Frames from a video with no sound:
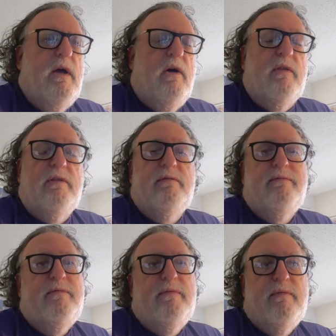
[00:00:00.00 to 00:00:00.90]
Although
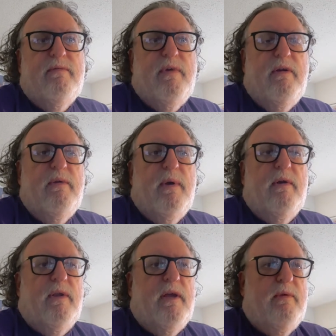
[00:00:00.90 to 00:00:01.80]
very
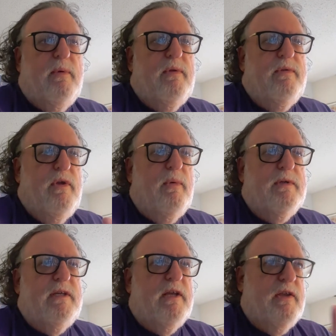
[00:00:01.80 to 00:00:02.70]
rarely I will know
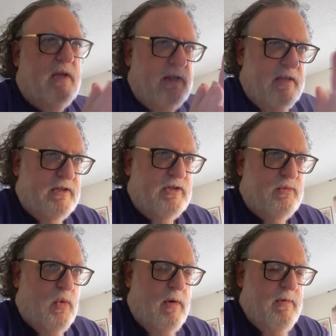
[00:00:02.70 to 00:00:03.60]
exactly, hey, this is
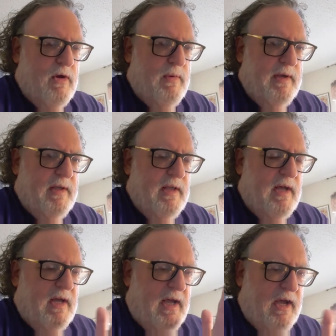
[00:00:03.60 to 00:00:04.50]
where I'm going.
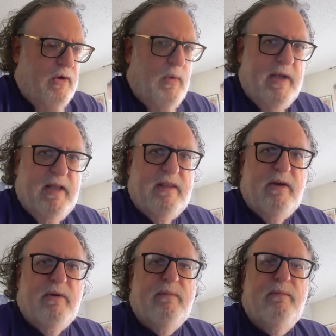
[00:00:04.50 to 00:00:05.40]
How do I get there?